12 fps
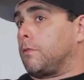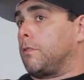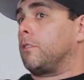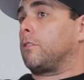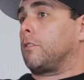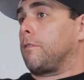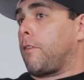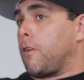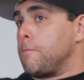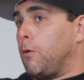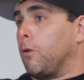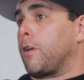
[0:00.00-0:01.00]
this is a very
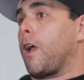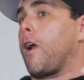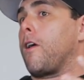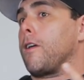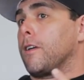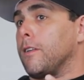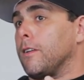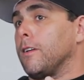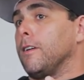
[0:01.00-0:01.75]
Bulgarian